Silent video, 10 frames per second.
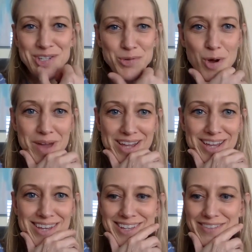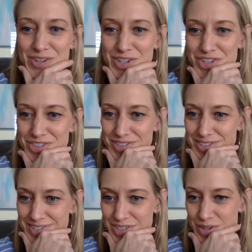into Omeka? If you can just,
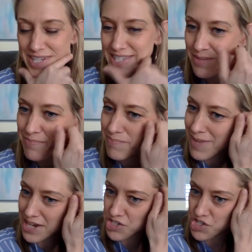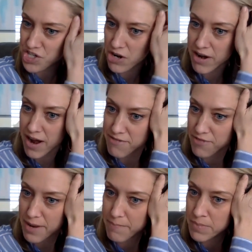so I see Max just shared an
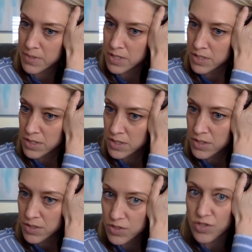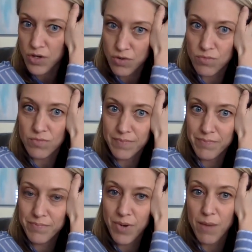iframe. So
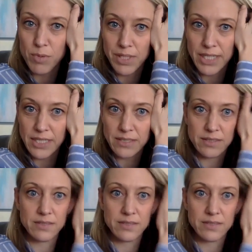probably.